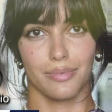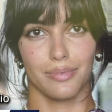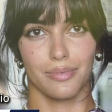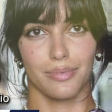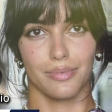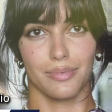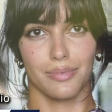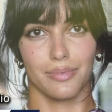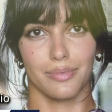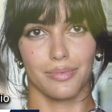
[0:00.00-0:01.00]

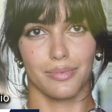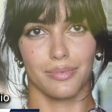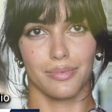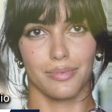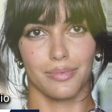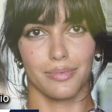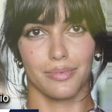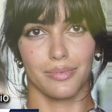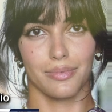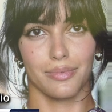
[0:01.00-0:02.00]

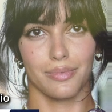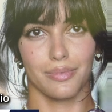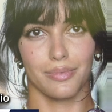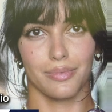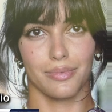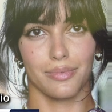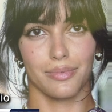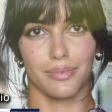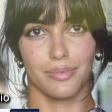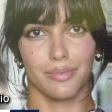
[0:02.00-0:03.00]

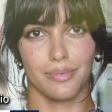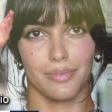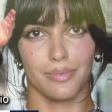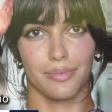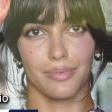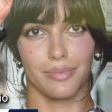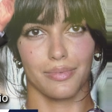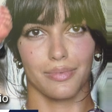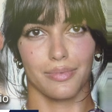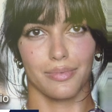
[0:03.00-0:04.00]

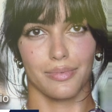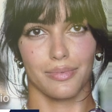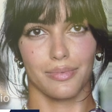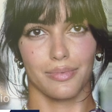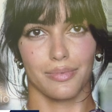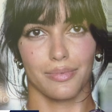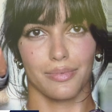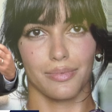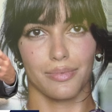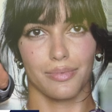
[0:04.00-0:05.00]

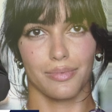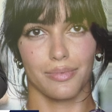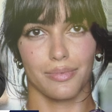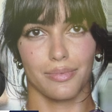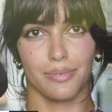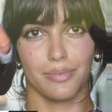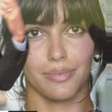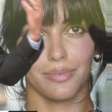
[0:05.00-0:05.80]
(silent)